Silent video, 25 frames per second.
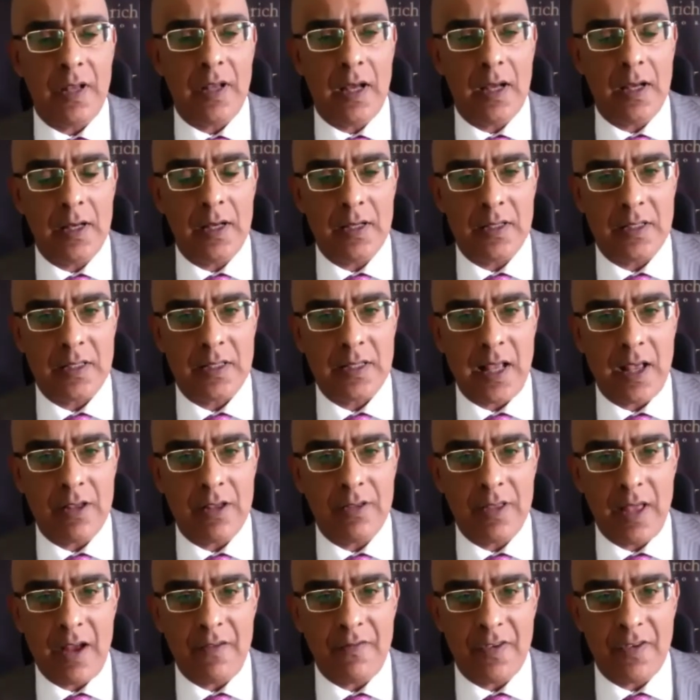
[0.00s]
South
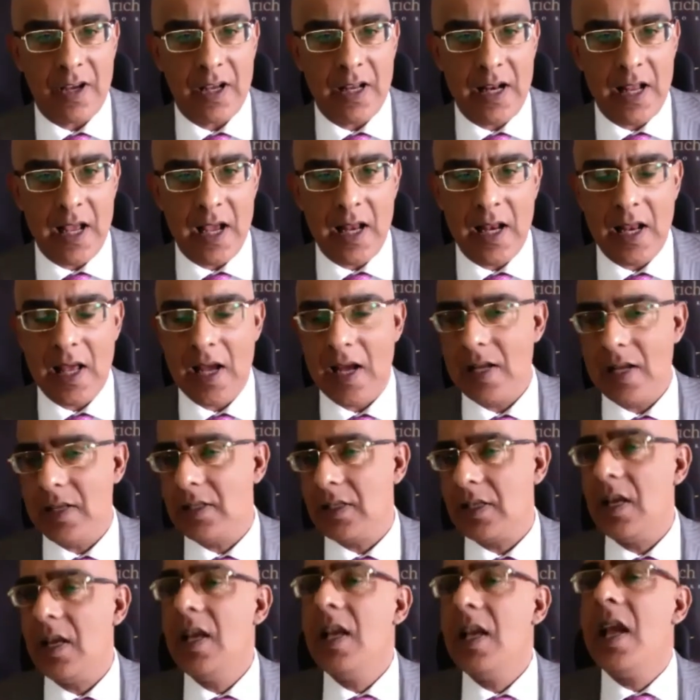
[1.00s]
African
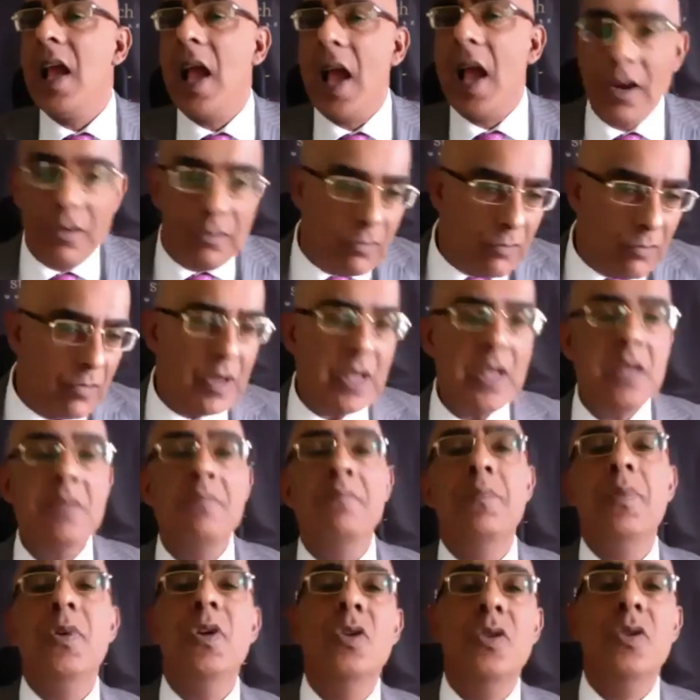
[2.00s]
Airlines and
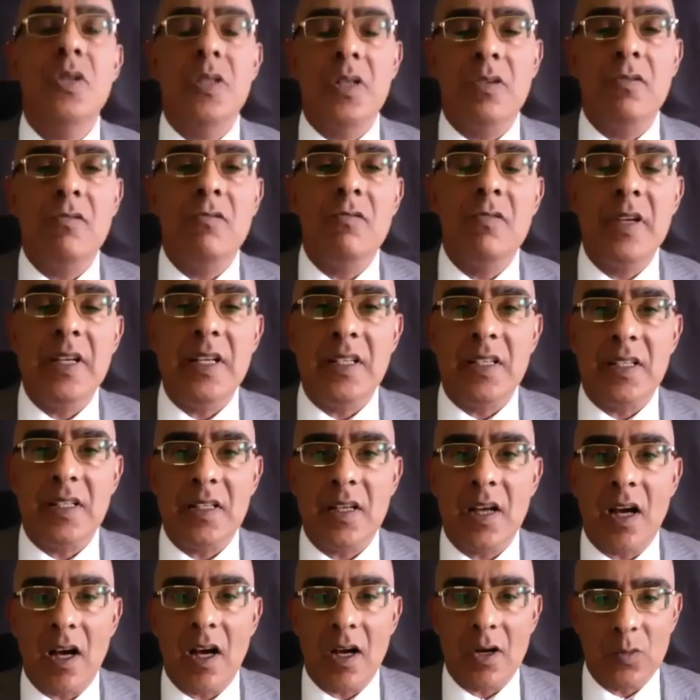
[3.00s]
reboot and
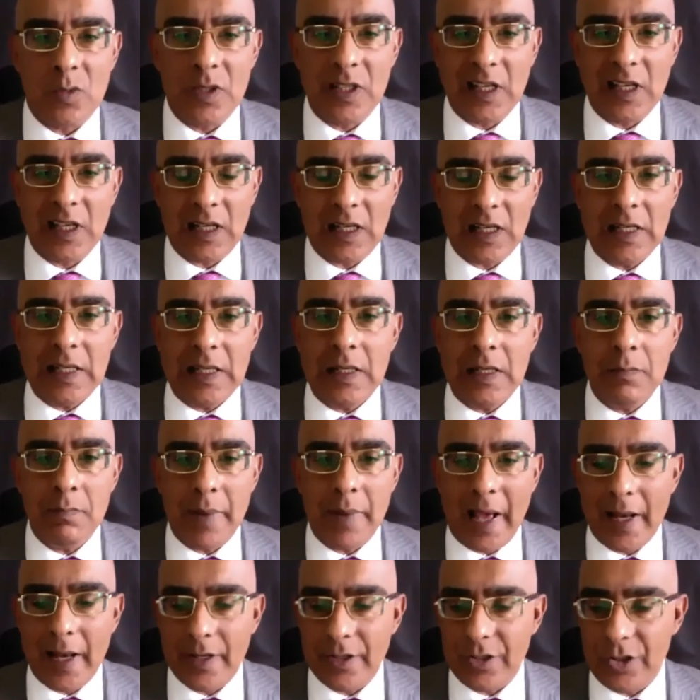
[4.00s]
restart with a clean
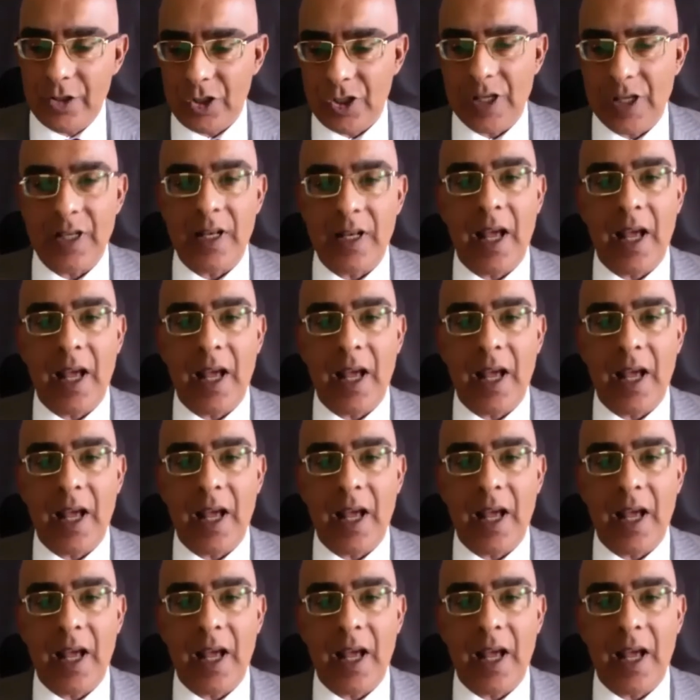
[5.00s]
balance sheet.